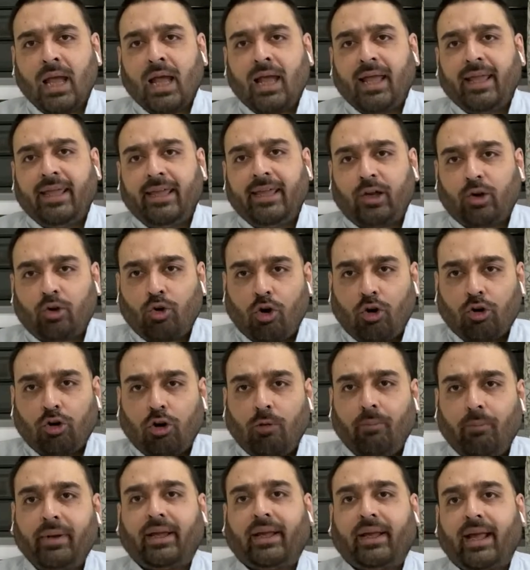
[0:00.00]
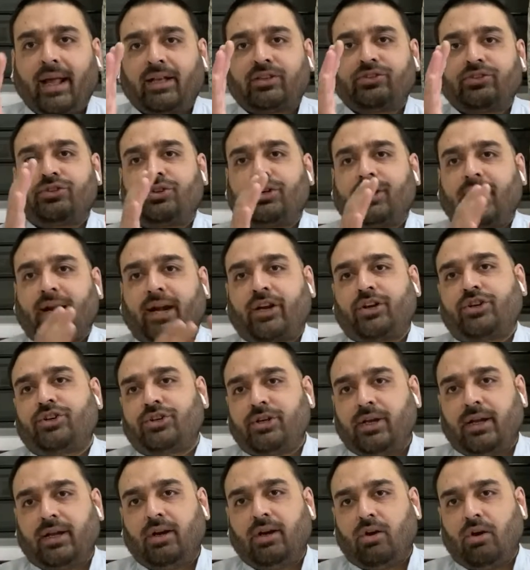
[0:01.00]
economic
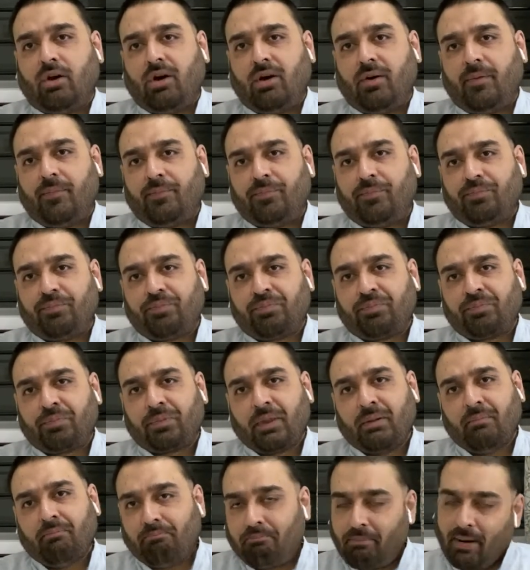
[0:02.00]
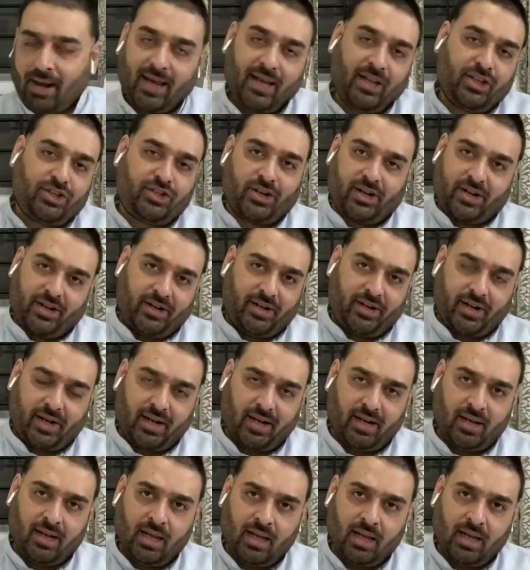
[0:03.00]
extraction by China.